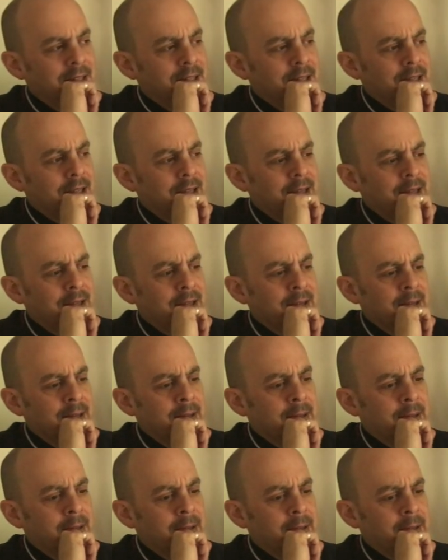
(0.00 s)

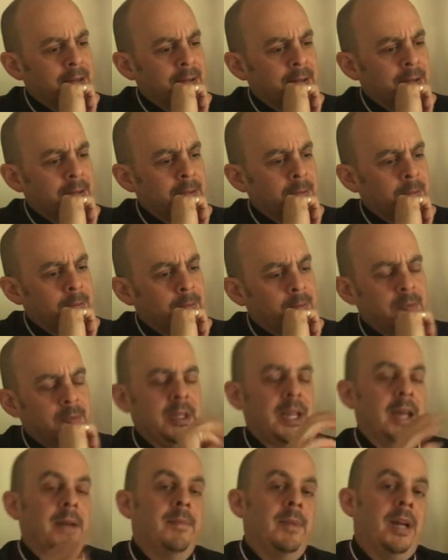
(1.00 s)

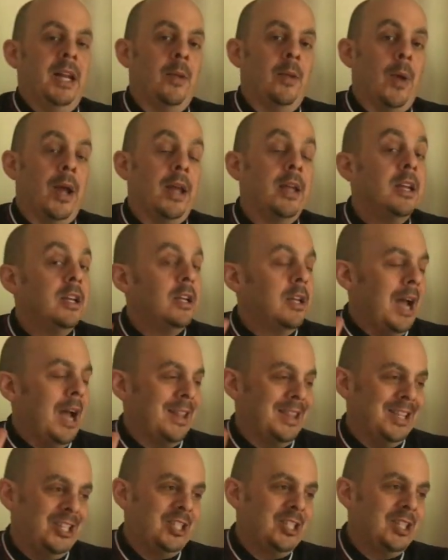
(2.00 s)
Yeah, anyway. I
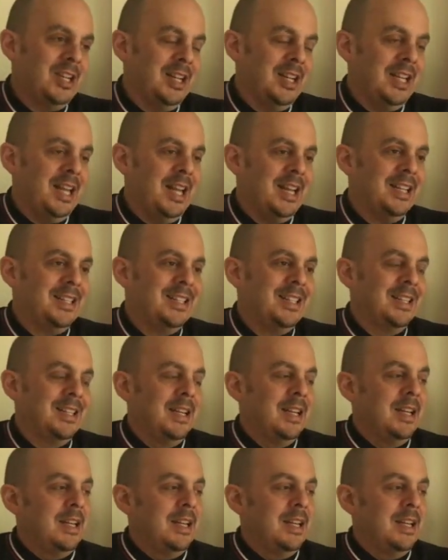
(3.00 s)
think she's going to get it.